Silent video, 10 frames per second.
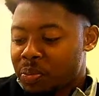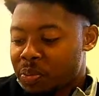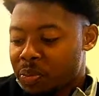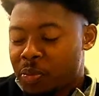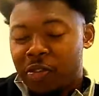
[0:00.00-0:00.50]

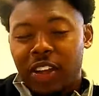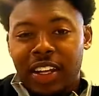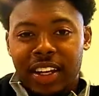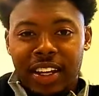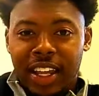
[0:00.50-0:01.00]
filling
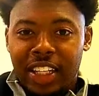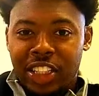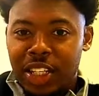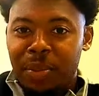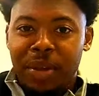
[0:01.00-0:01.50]
in their
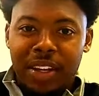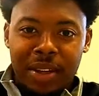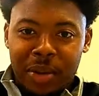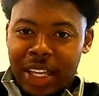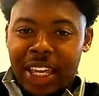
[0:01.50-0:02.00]
shipping
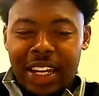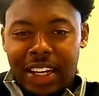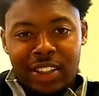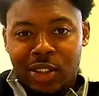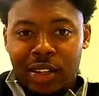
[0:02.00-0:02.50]
and getting it
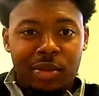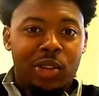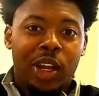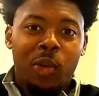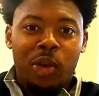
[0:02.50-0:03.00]
to them, so they
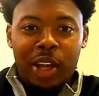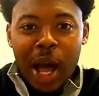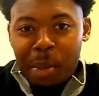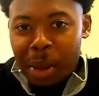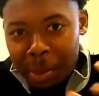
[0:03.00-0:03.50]
would
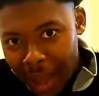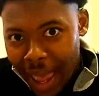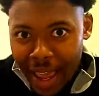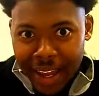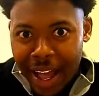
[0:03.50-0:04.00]
comment
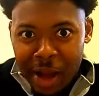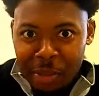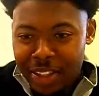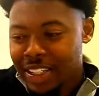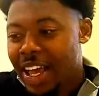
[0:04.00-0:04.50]
bad
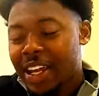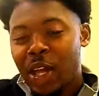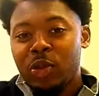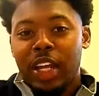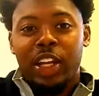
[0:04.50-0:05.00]
comments. They was
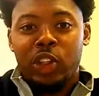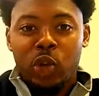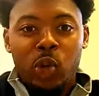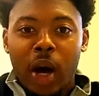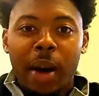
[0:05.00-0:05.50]
like,
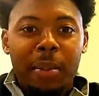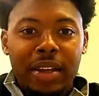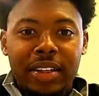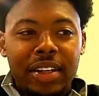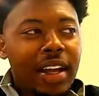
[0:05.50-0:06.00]
"Dude, I'm in
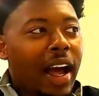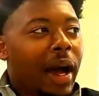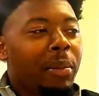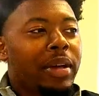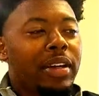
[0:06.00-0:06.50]

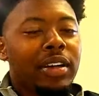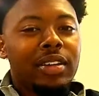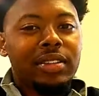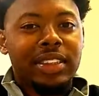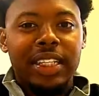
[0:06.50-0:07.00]

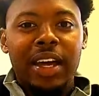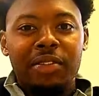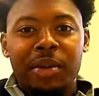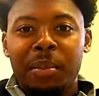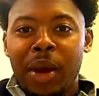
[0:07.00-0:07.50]
South
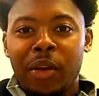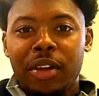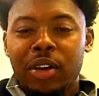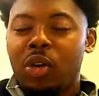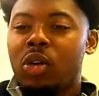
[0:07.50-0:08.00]
America,
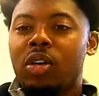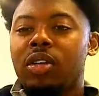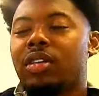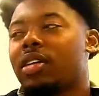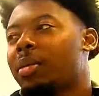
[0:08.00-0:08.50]
or
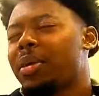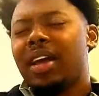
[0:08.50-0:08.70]
I'm in